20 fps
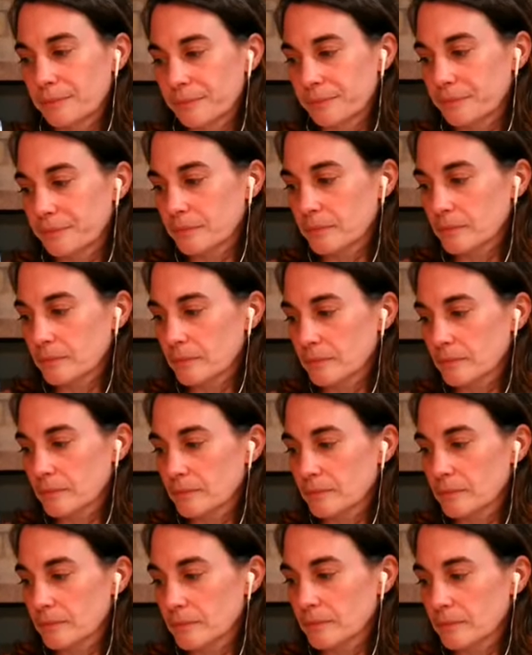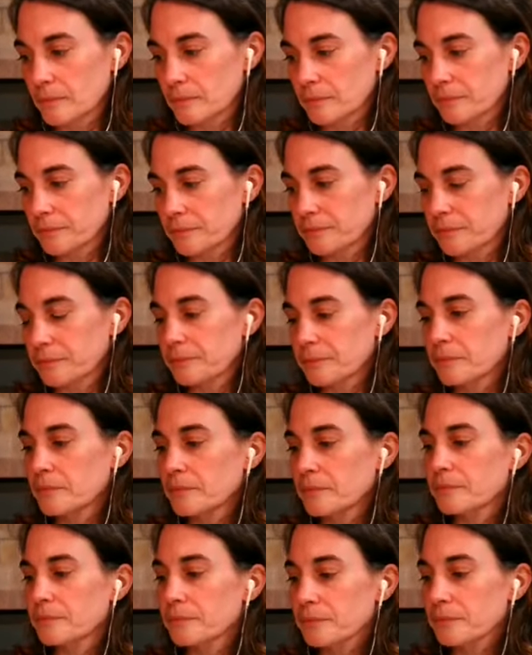
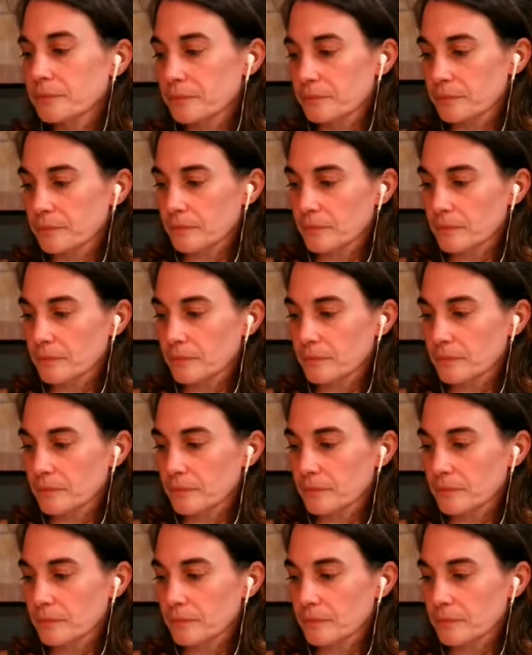(silence)